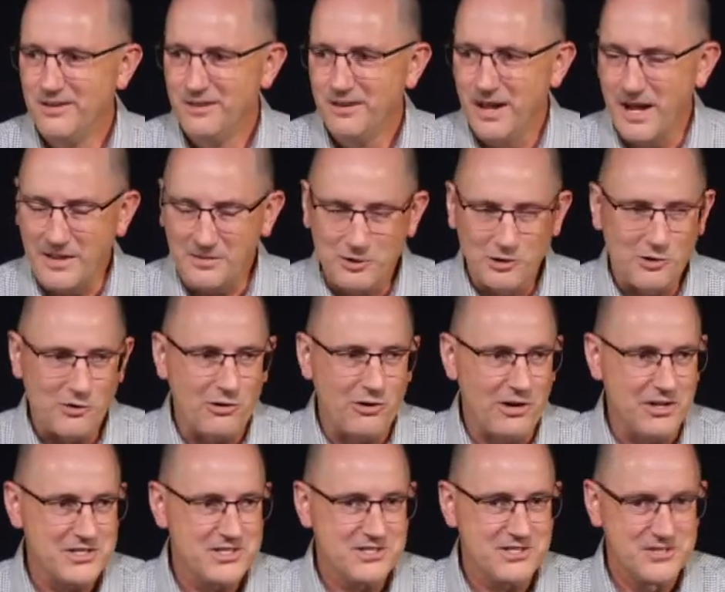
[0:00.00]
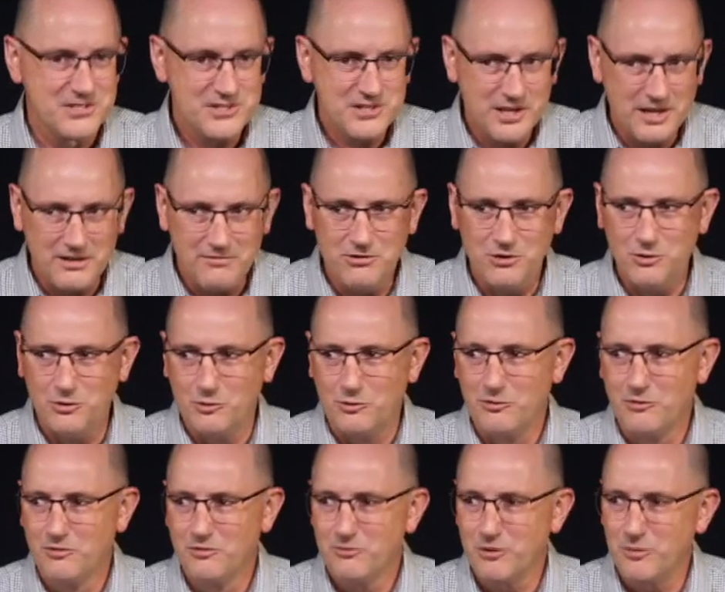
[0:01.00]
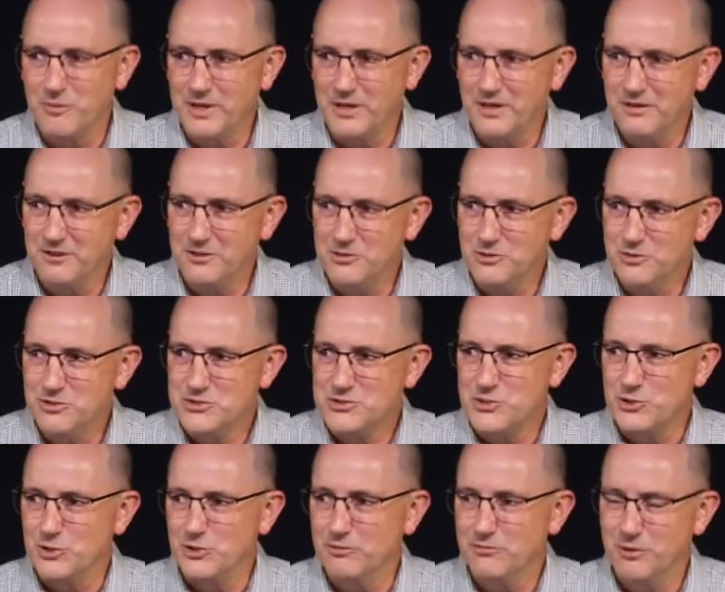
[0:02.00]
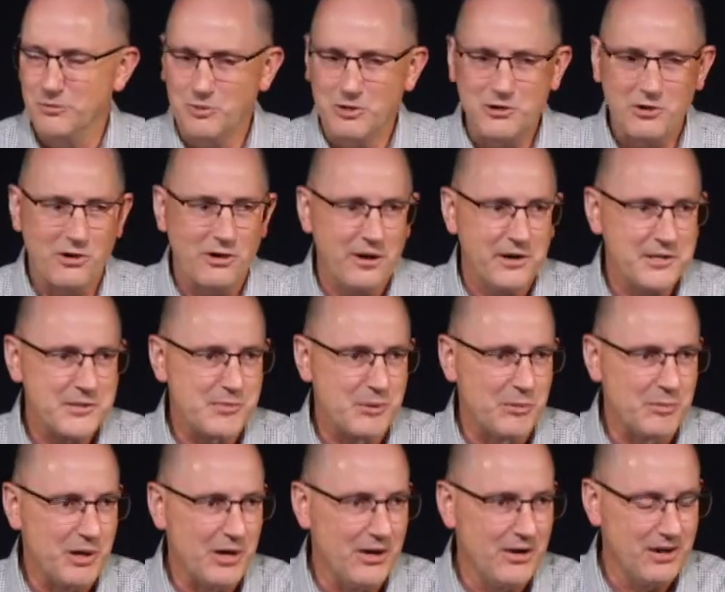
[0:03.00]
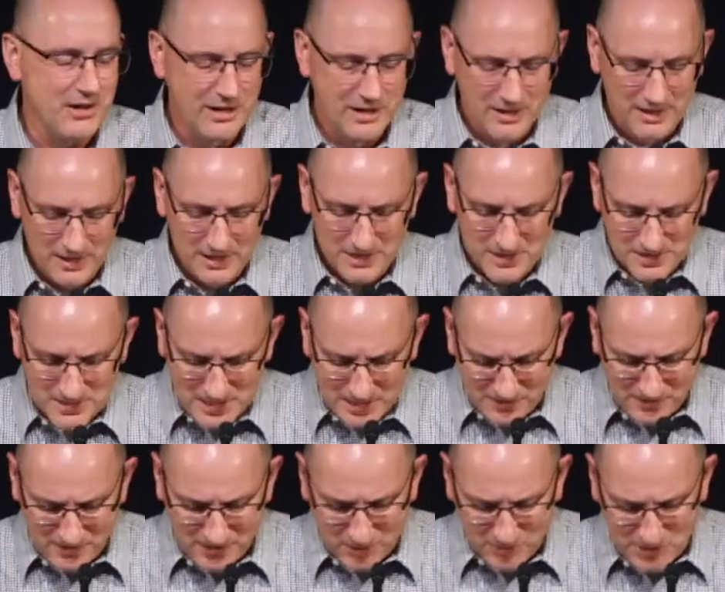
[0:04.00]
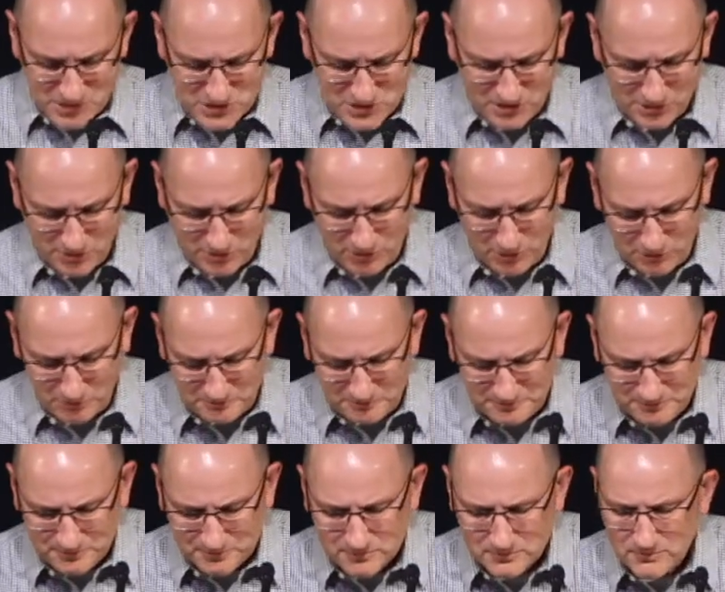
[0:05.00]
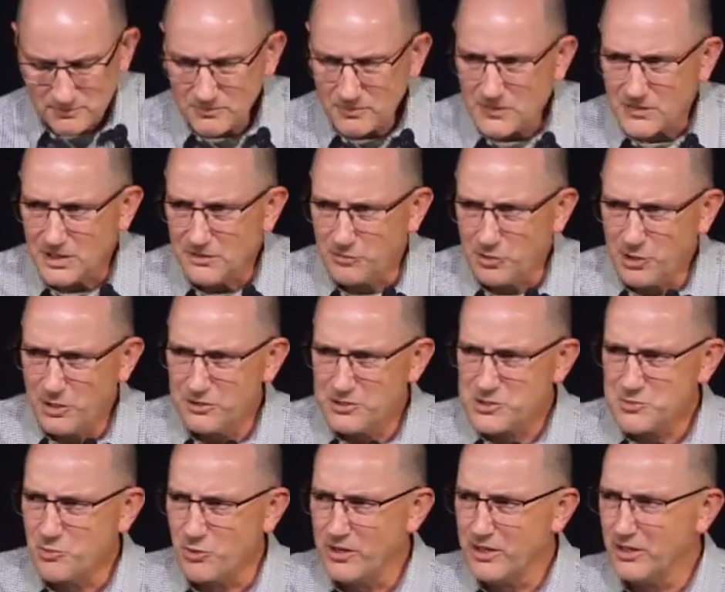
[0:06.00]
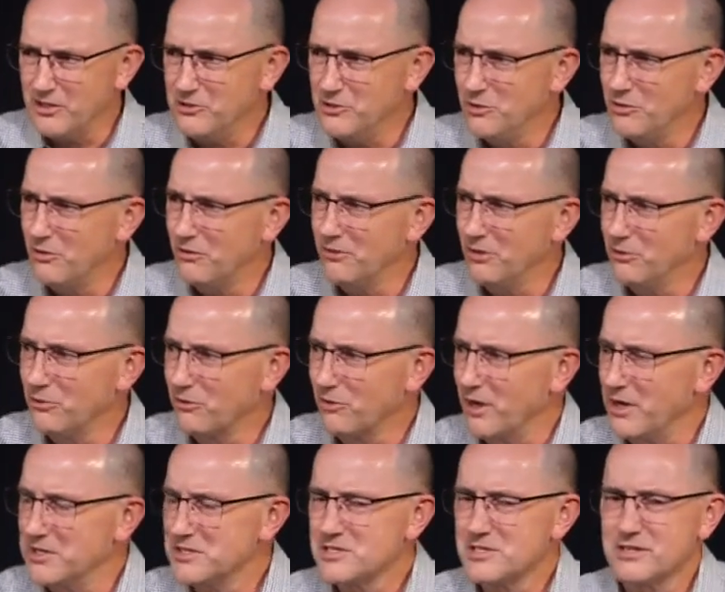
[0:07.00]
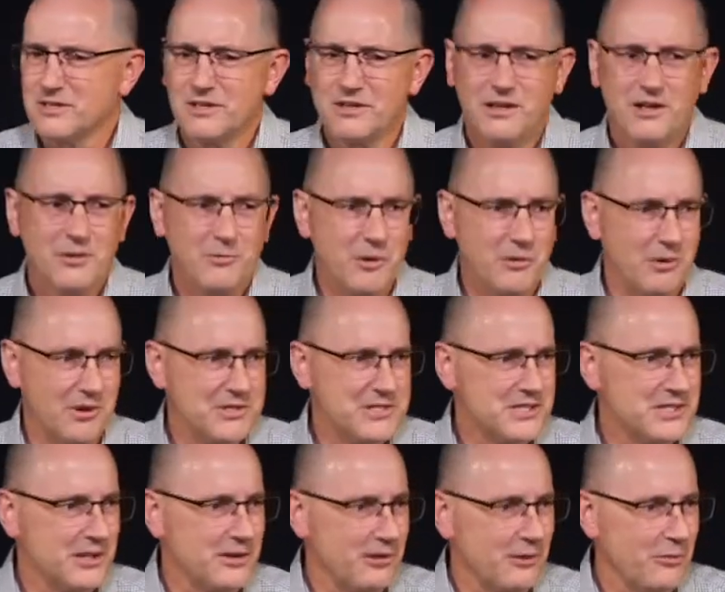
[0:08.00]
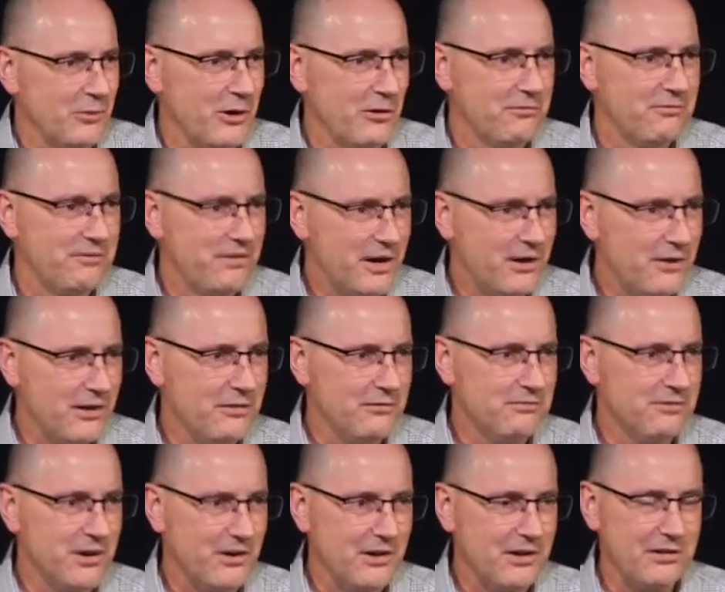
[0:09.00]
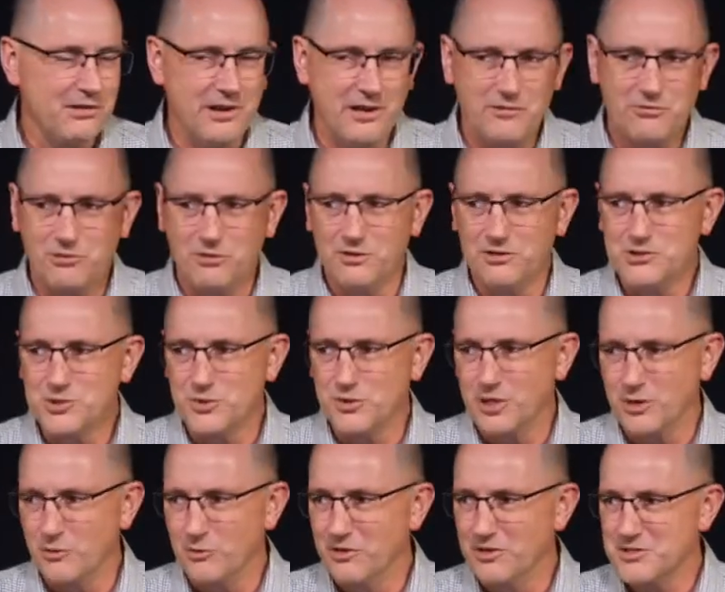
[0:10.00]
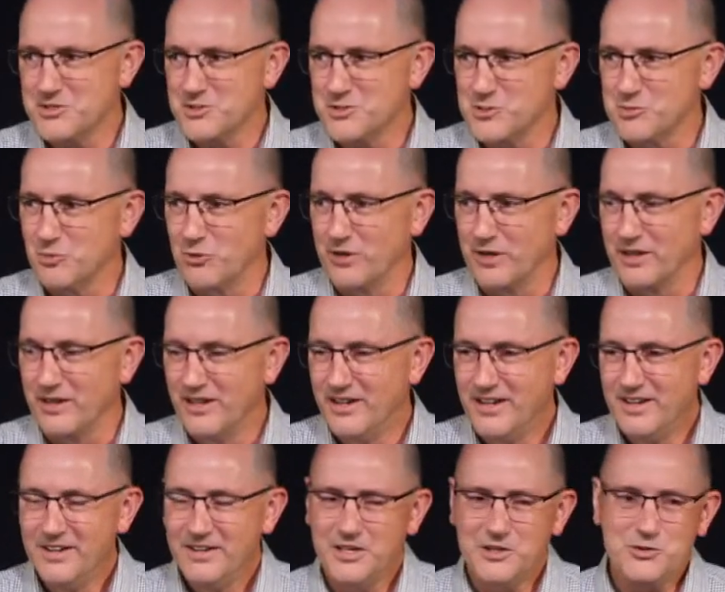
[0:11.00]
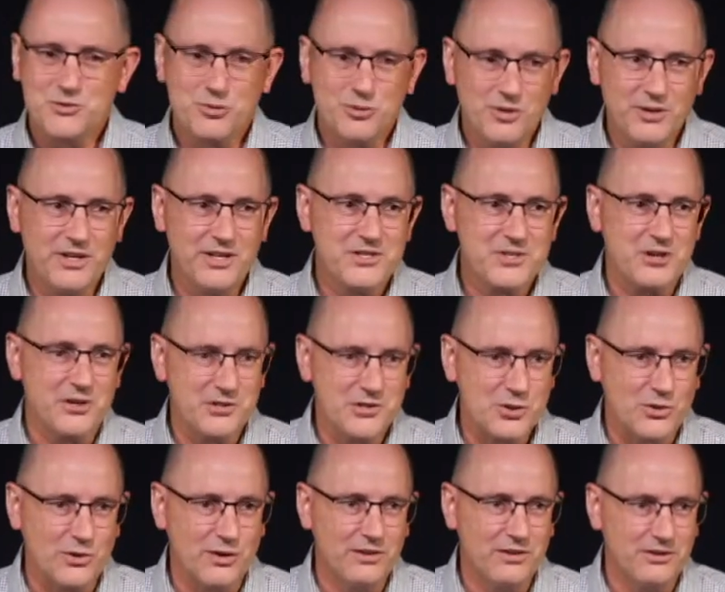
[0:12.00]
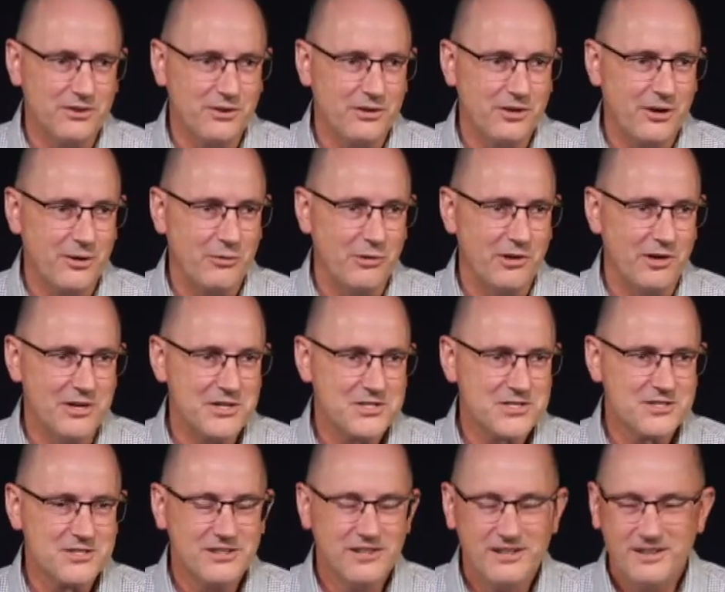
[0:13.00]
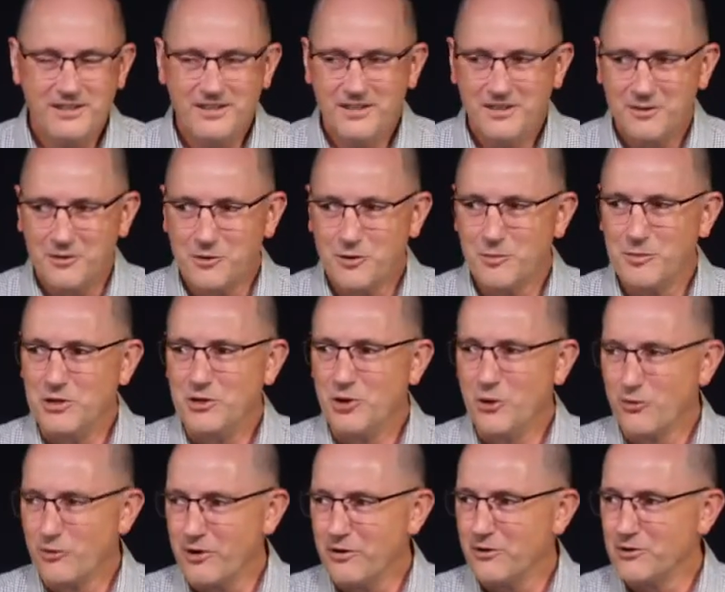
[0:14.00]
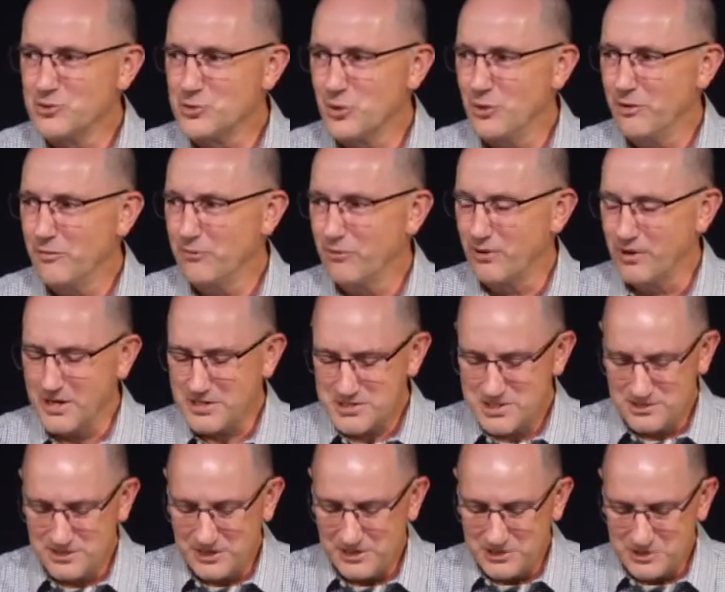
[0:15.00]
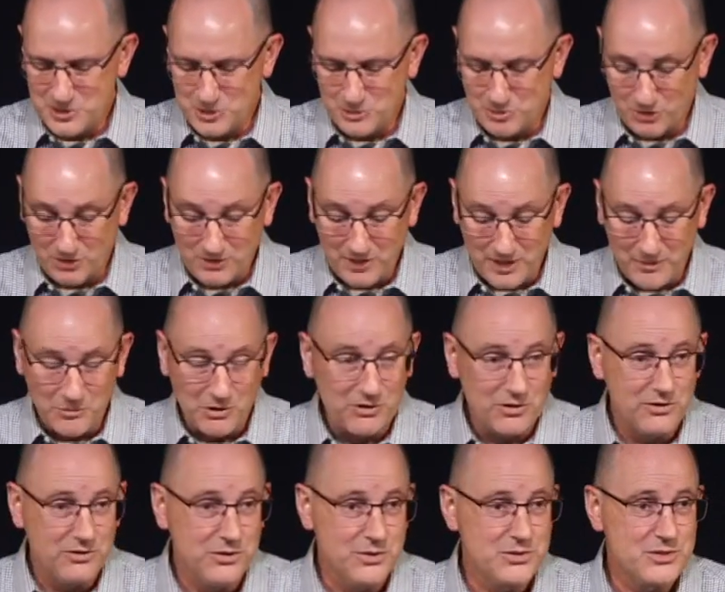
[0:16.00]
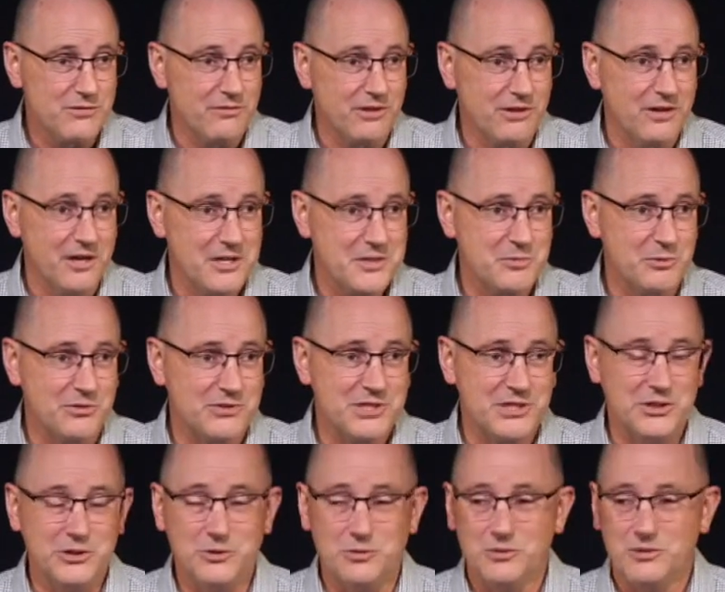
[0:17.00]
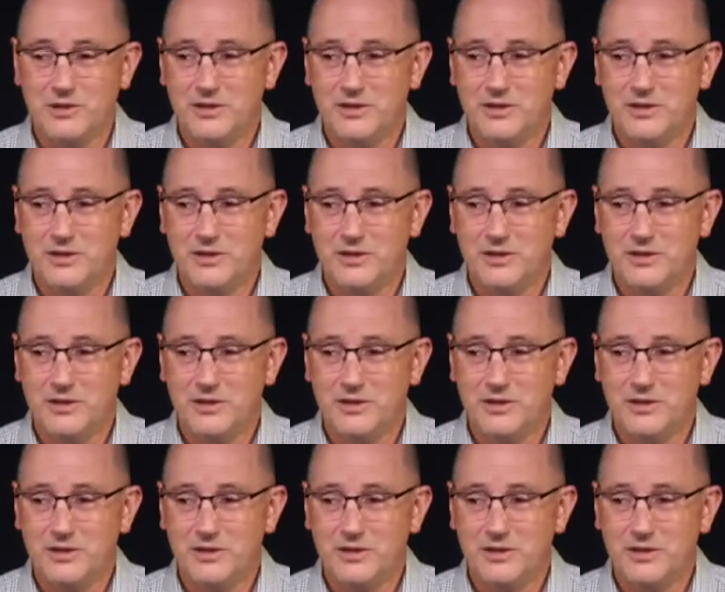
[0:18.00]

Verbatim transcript: at the cross to save you from the end that you deserve. And when your heart is prepared, take the elements on your own. If you're here this morning and you don't know Christ, we want to tell you that we are very, very thankful that you're here with us this morning. It truly is our joy that you're here with us. There could be no greater joy for us than to proclaim the good news of the gospel to you.